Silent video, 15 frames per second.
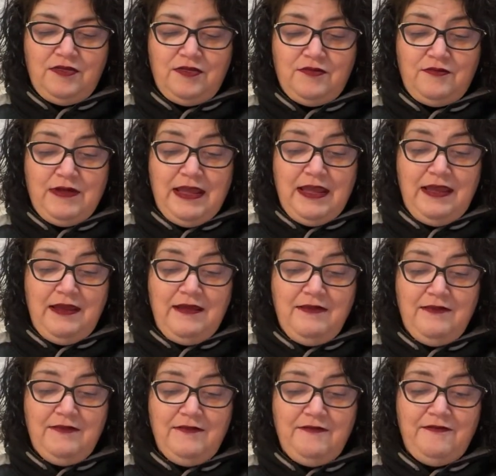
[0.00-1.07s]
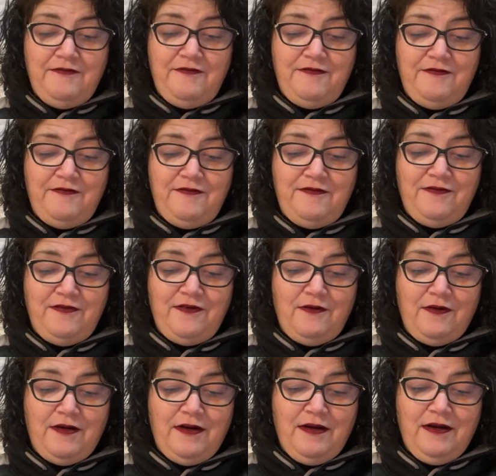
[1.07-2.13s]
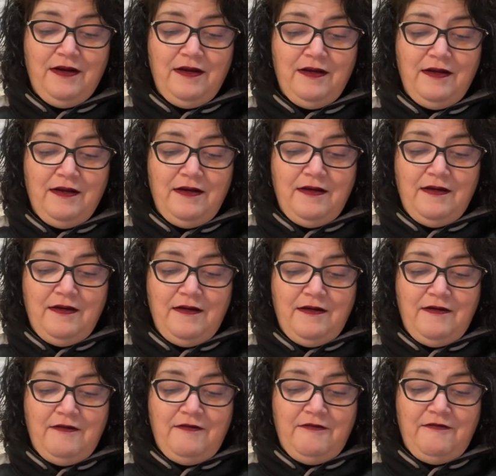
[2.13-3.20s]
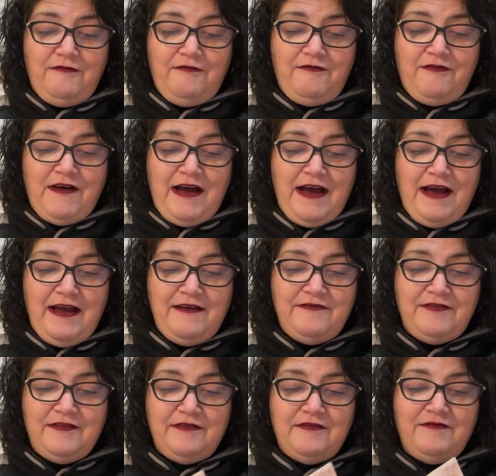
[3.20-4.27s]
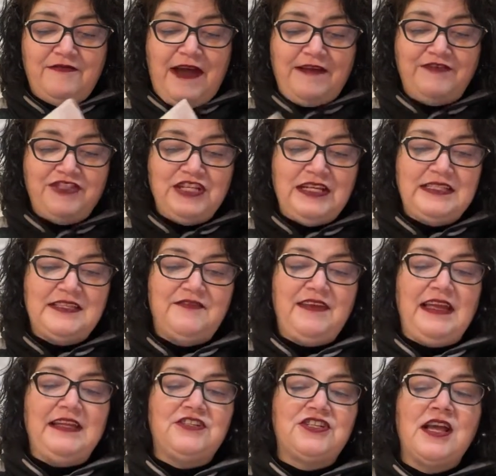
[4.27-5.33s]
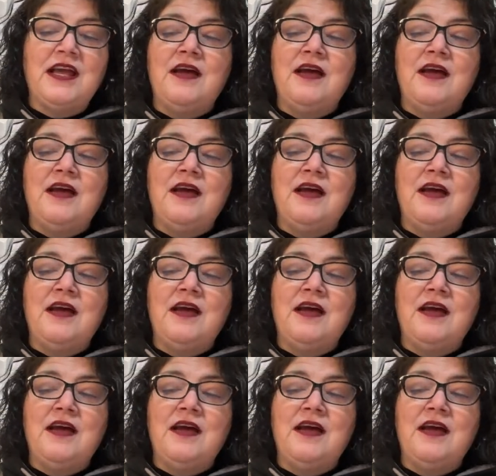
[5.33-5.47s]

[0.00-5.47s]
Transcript: three, four, five, five sheets of each.